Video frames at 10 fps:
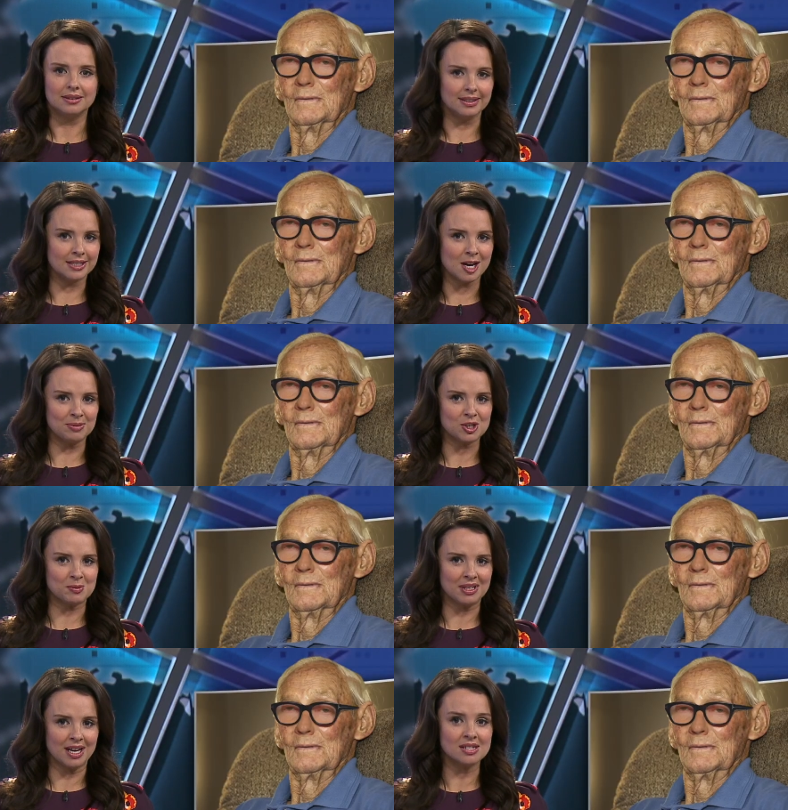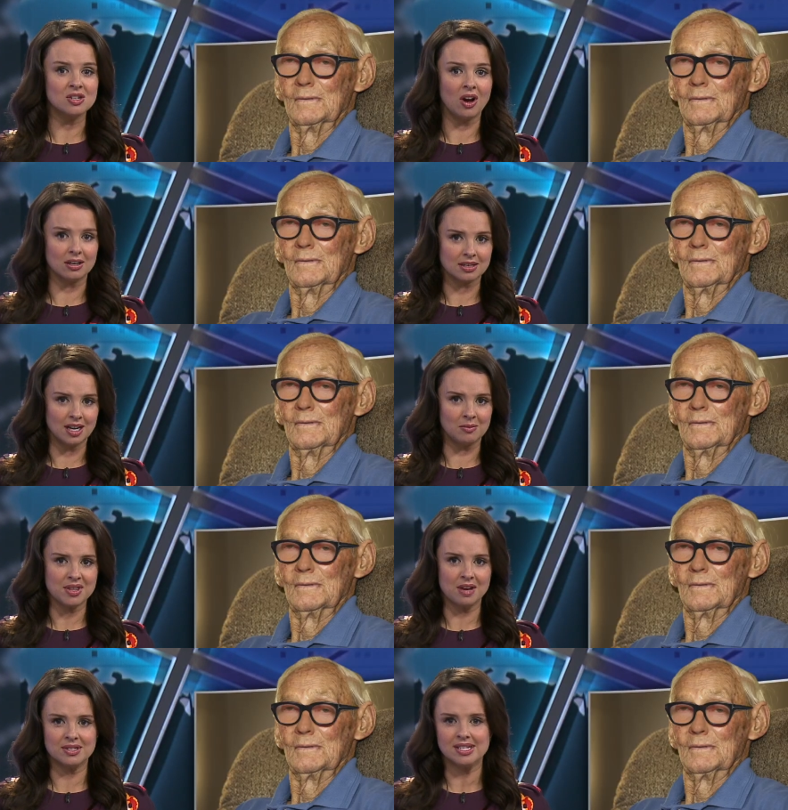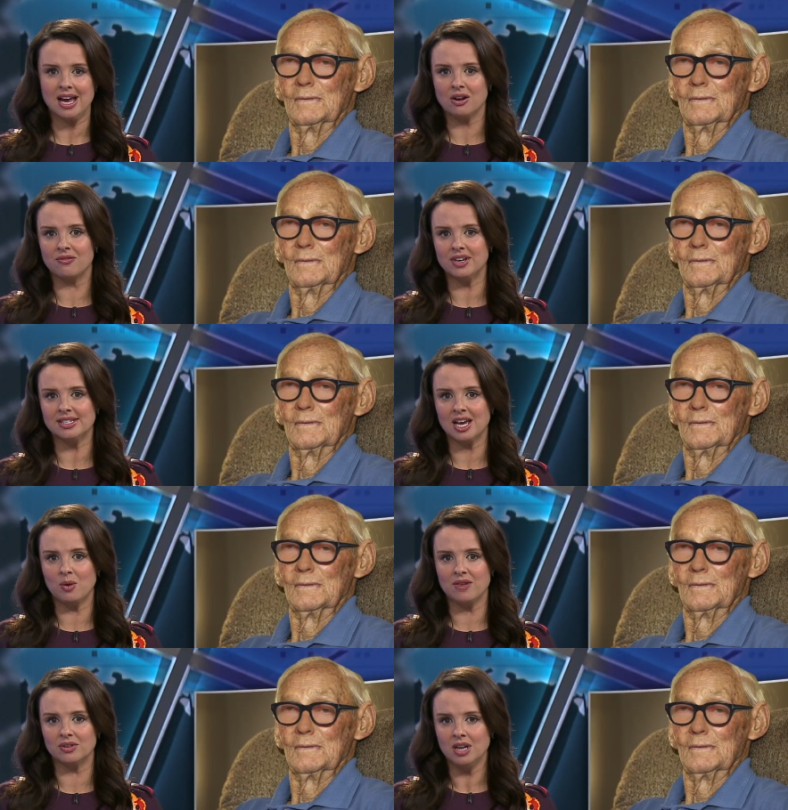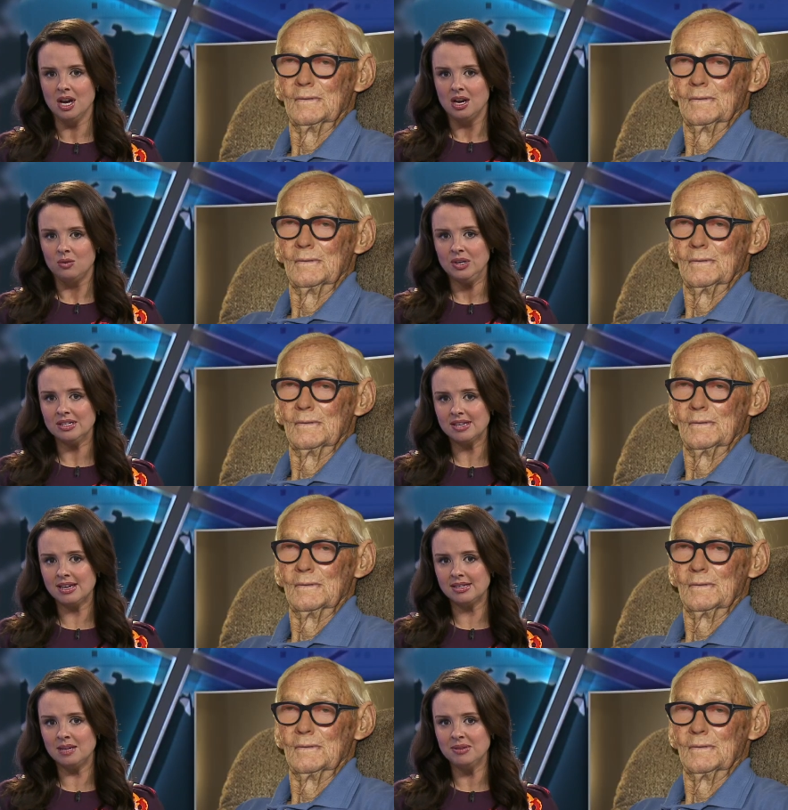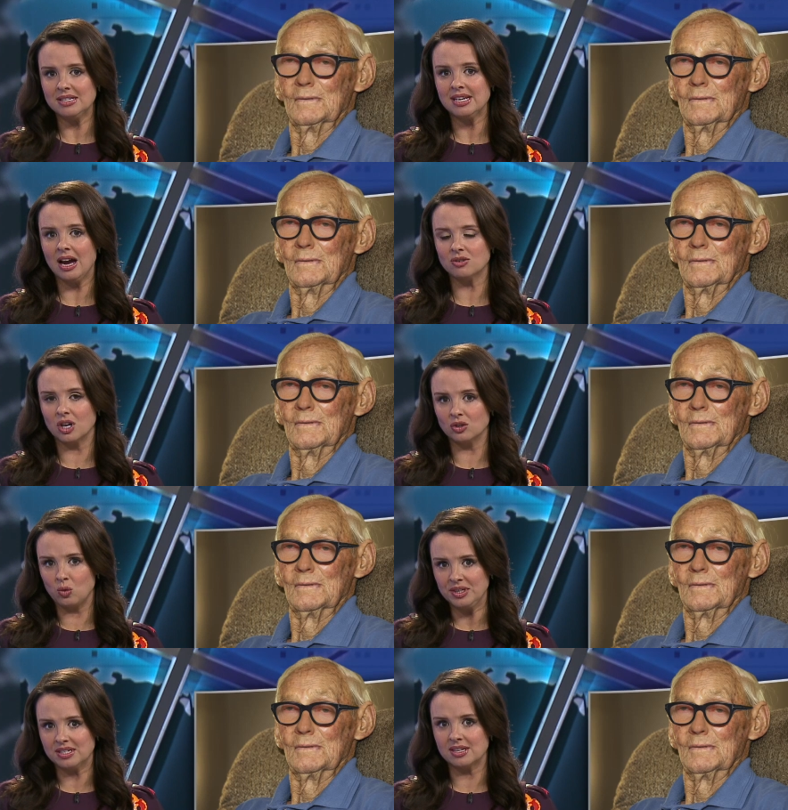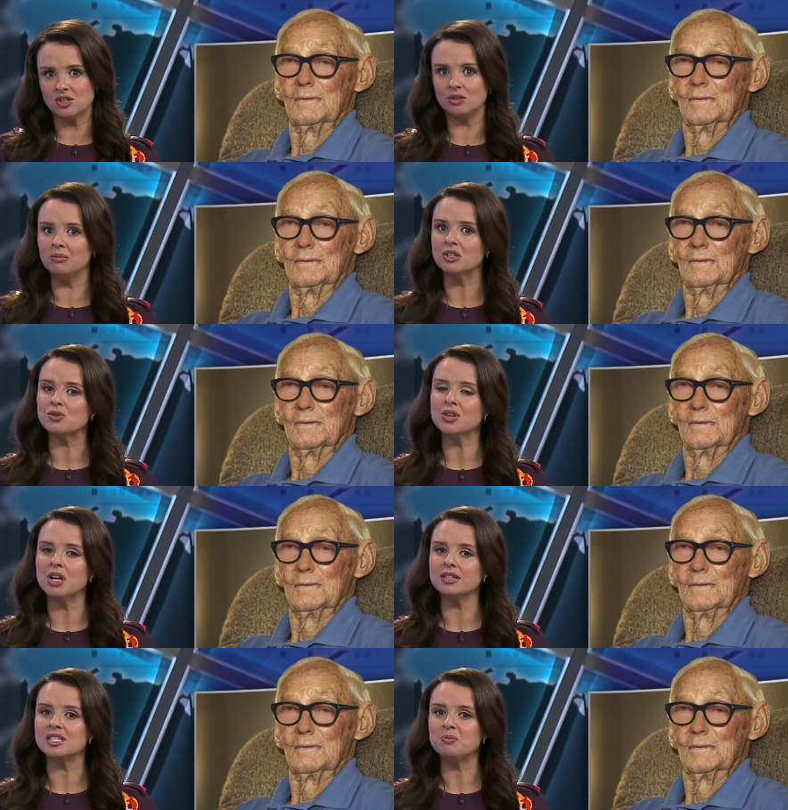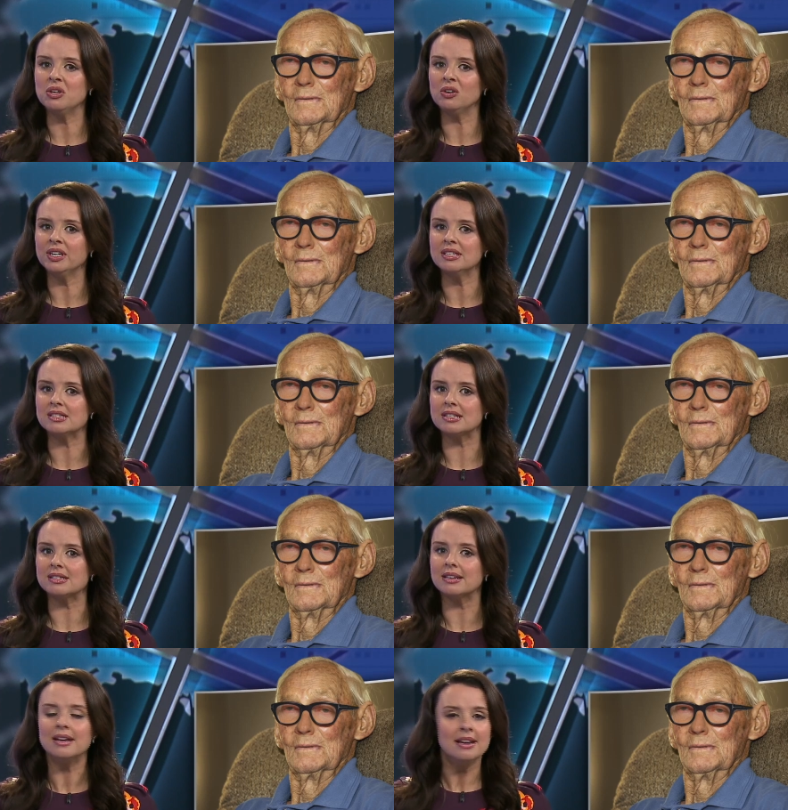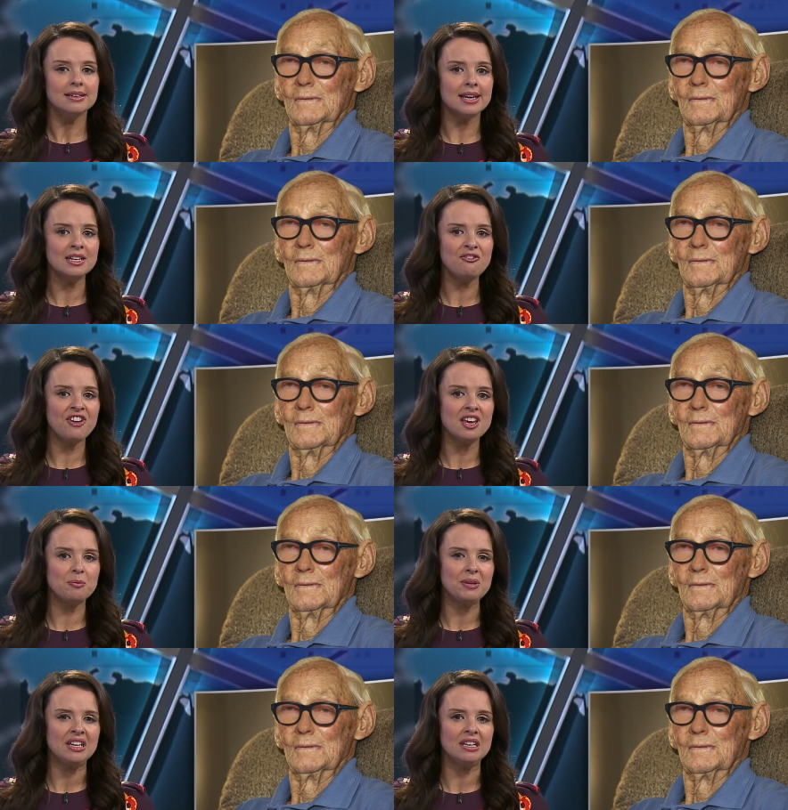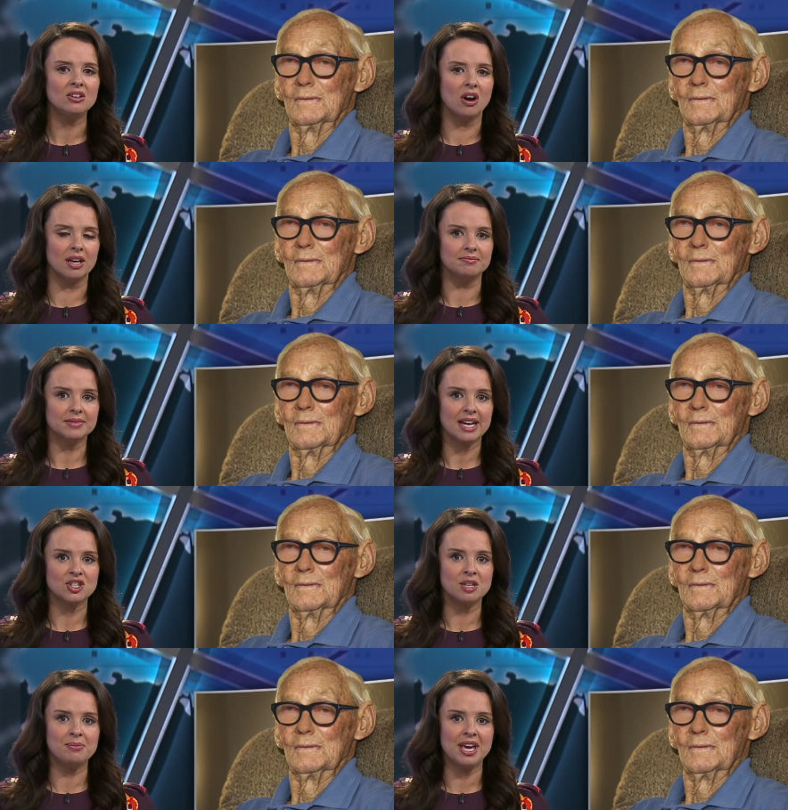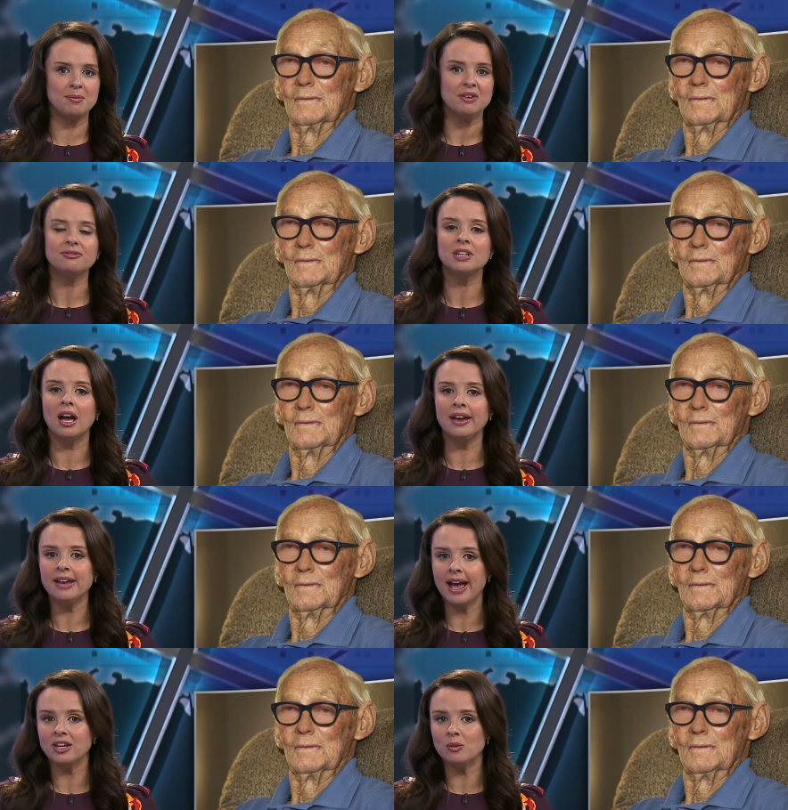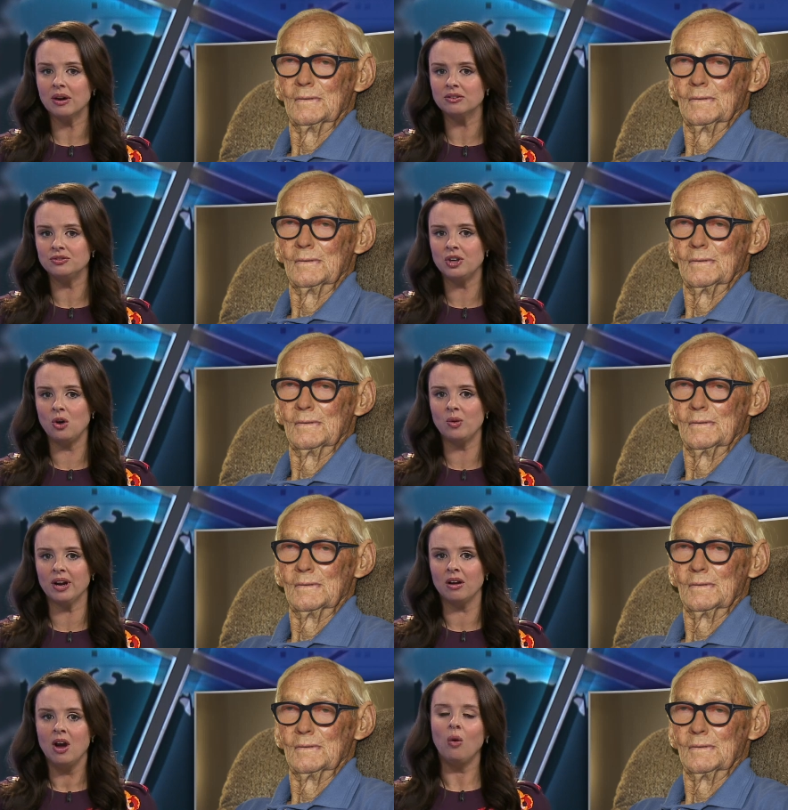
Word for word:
Speaker 1: The accomplishment has not come without sacrifice, however. Will says he missed out on quintessential Montreal experiences, like getting fake peed on, catching a baby flying at you out of nowhere,